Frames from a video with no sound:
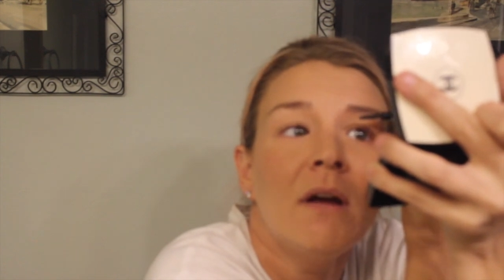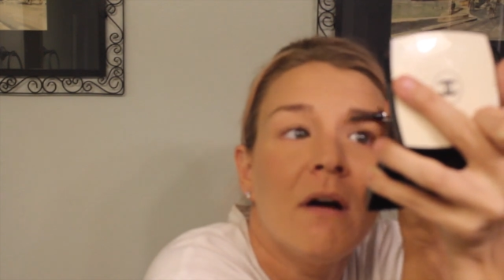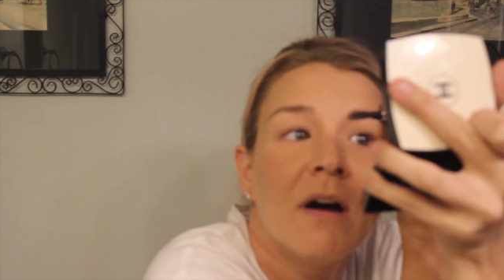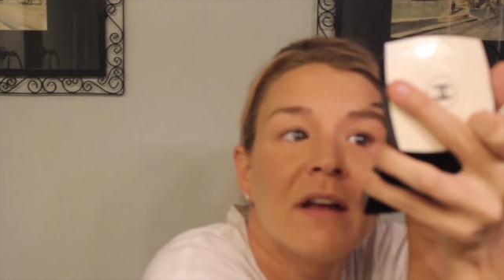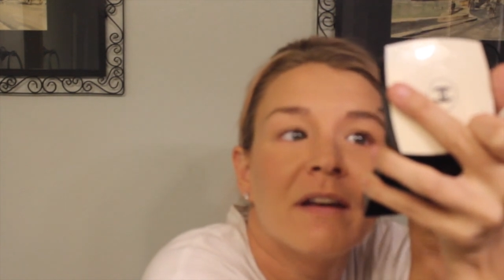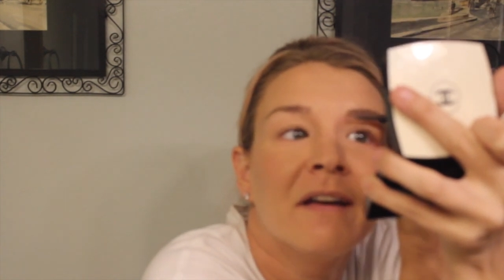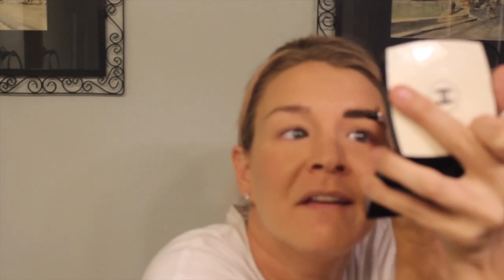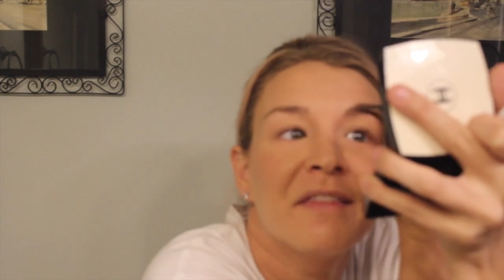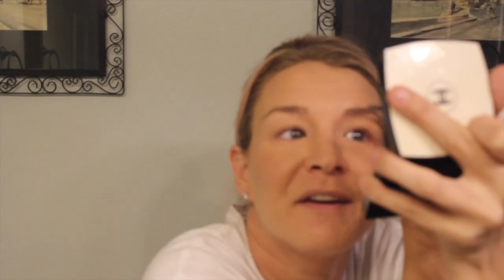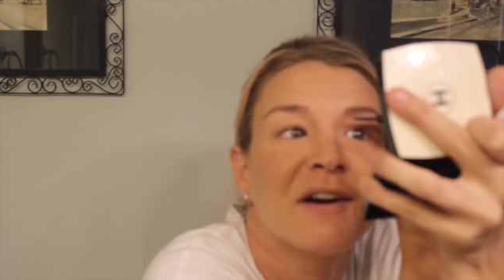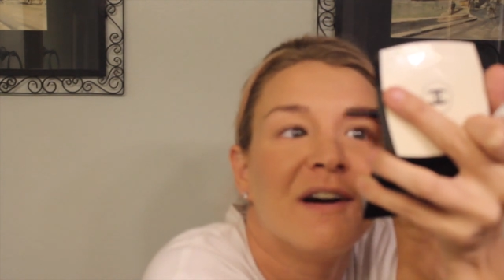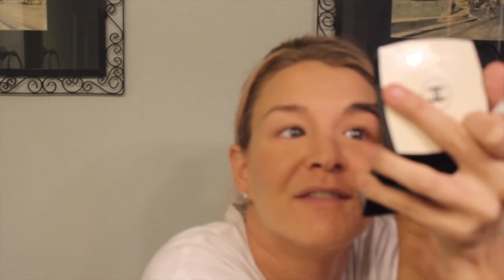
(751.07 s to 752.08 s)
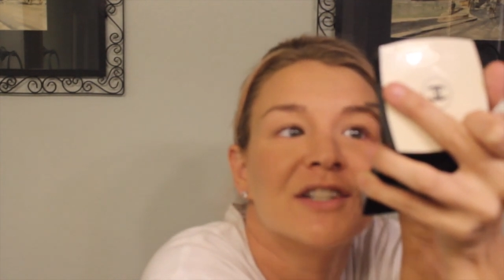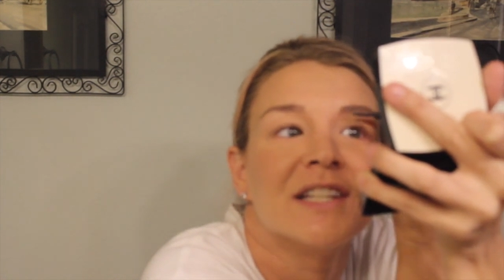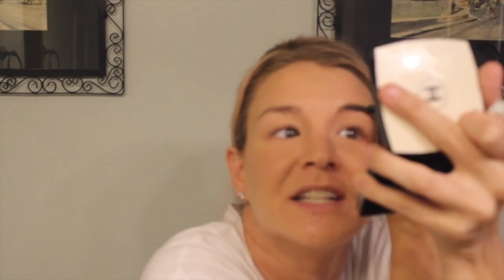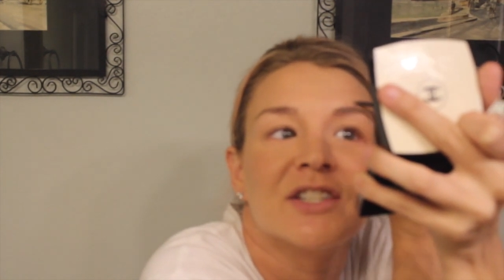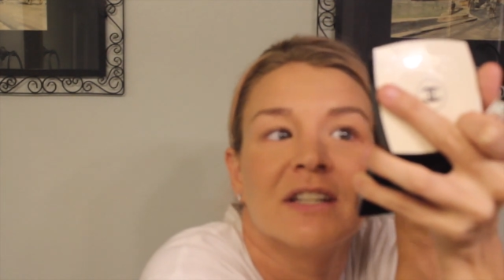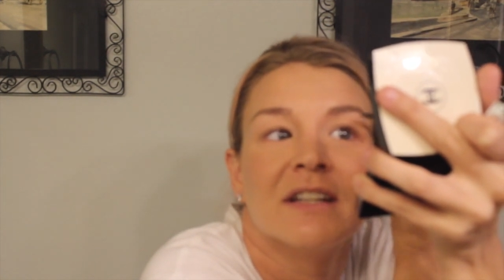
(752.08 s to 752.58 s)
on their
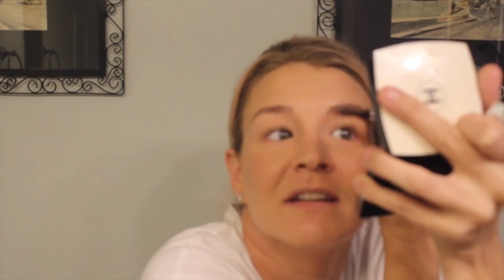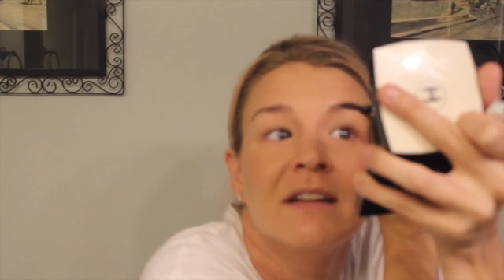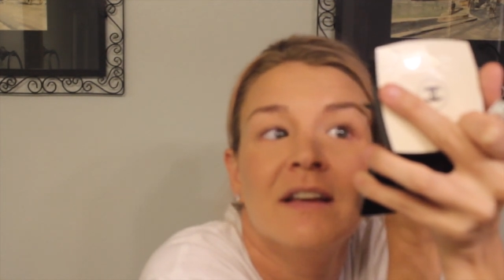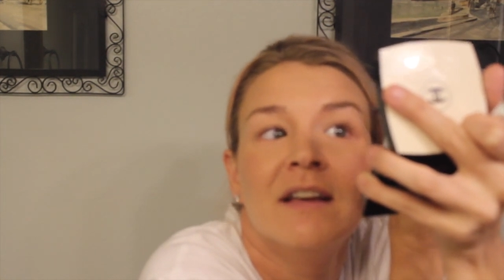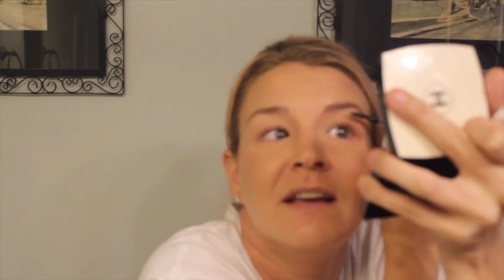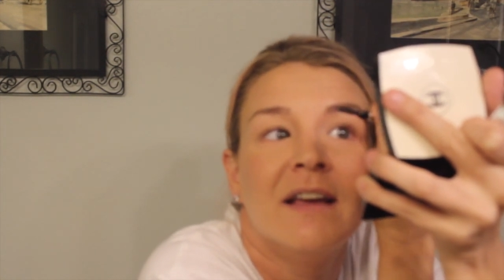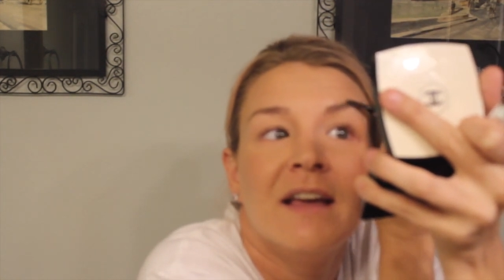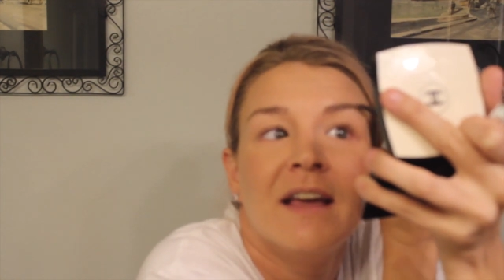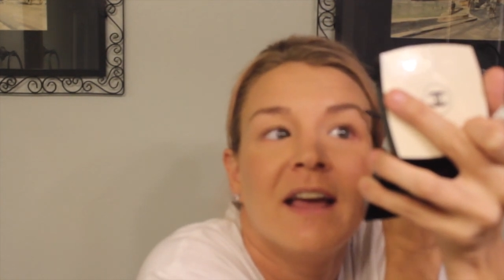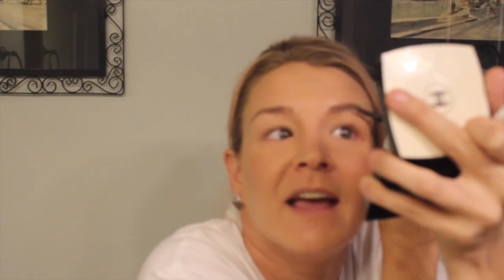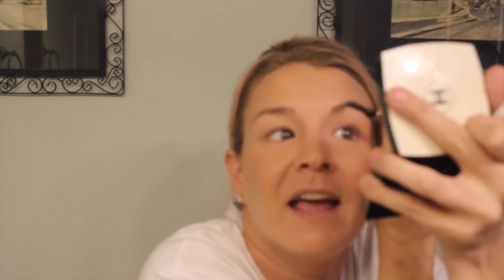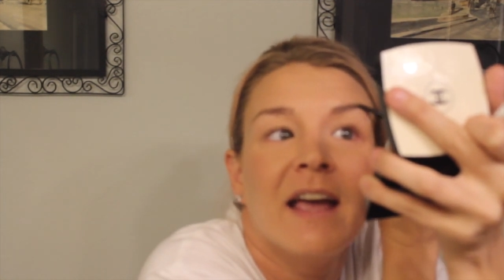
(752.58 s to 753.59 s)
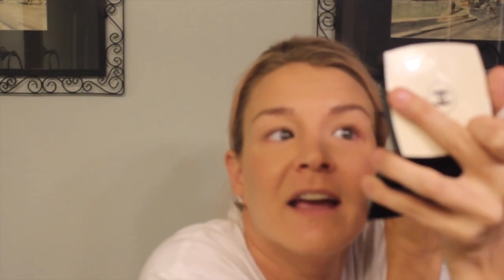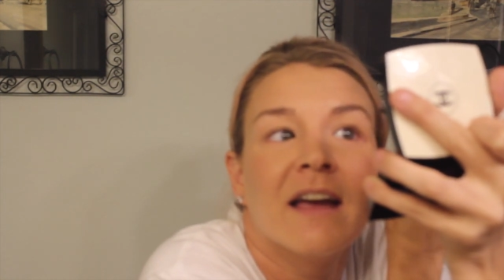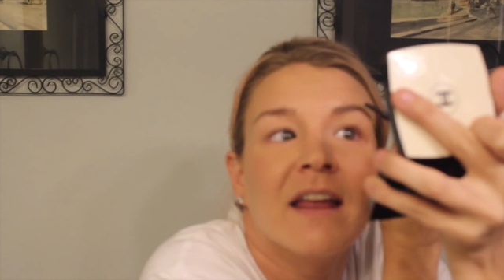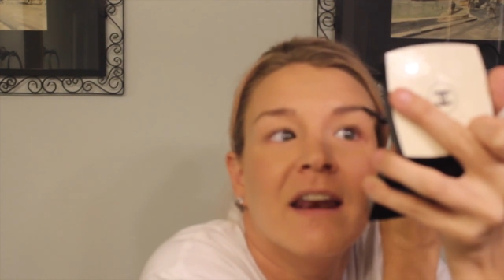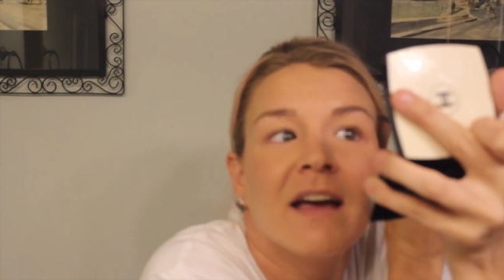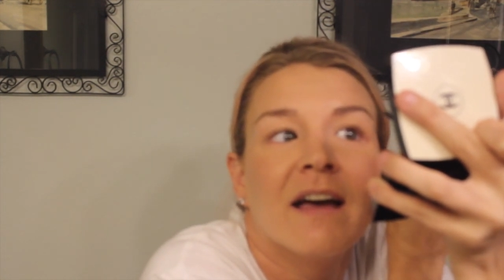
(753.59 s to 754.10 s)
conversation,
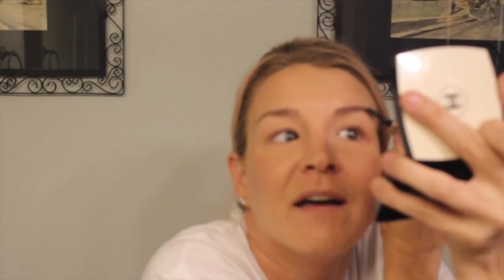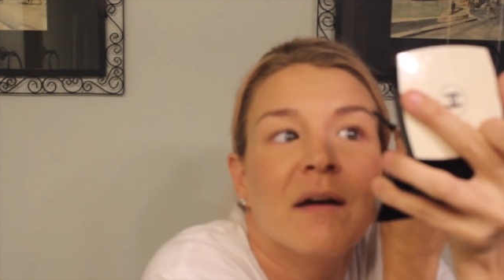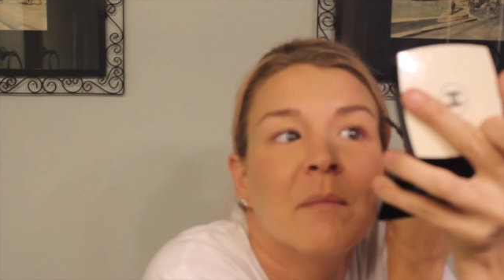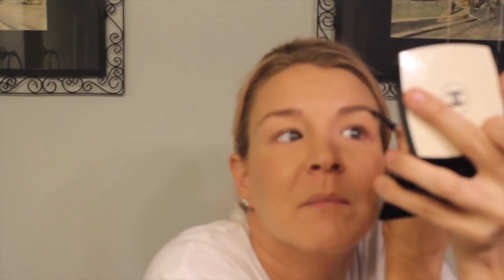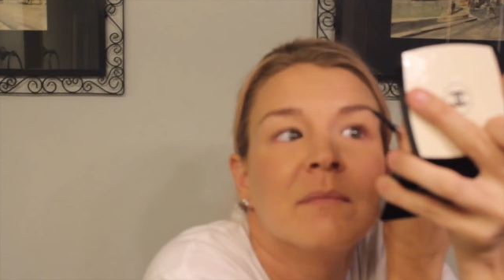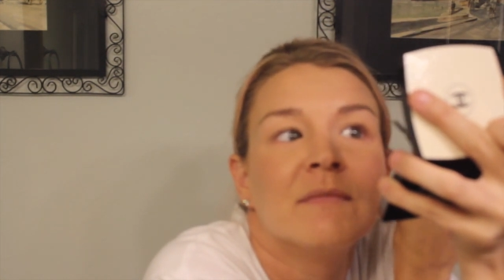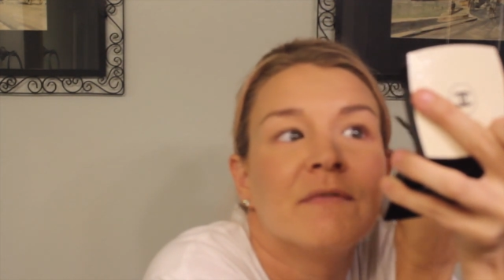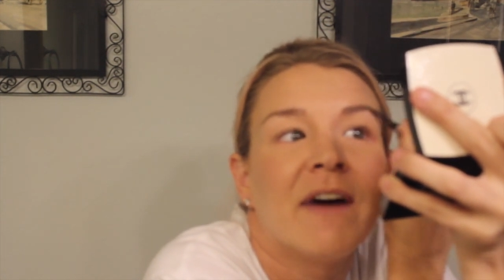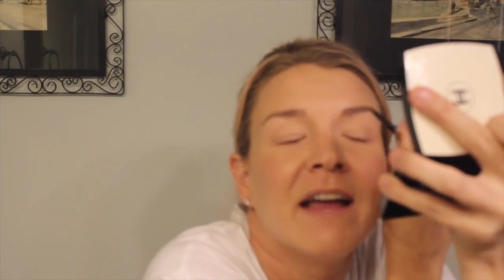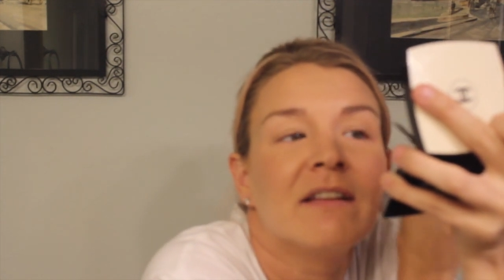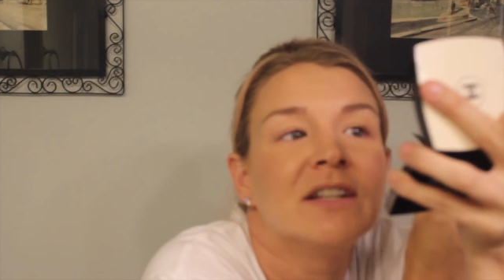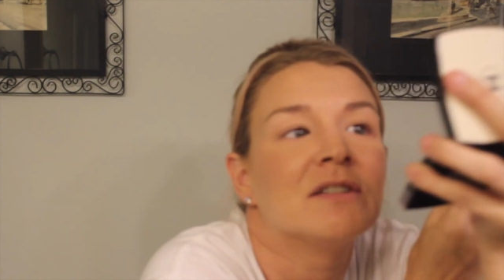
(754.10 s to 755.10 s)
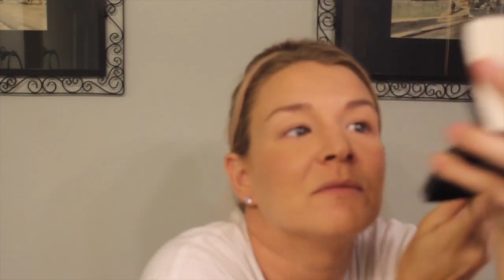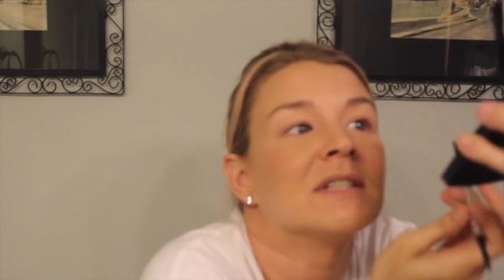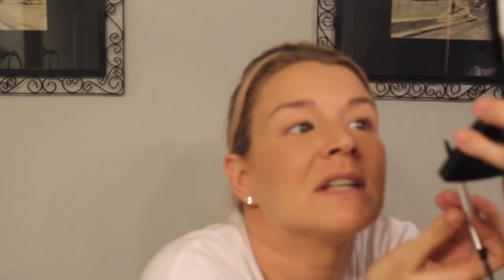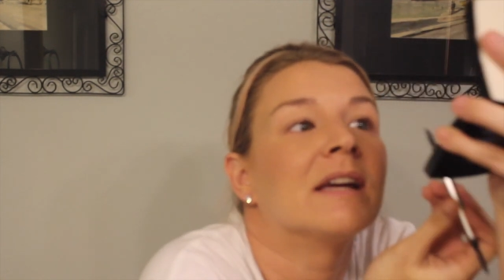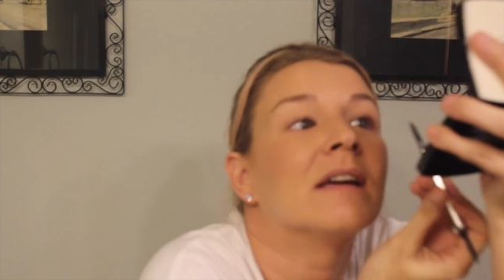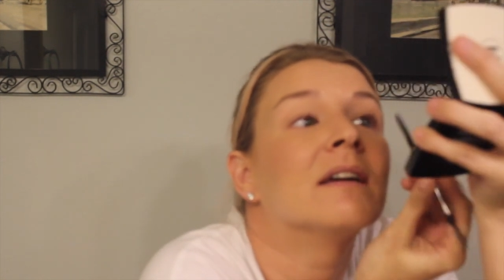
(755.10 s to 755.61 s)
and finally she
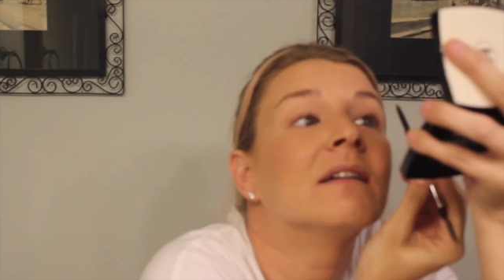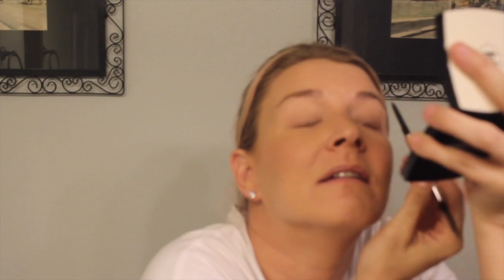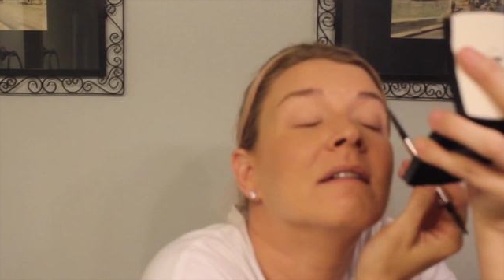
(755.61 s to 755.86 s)
was like,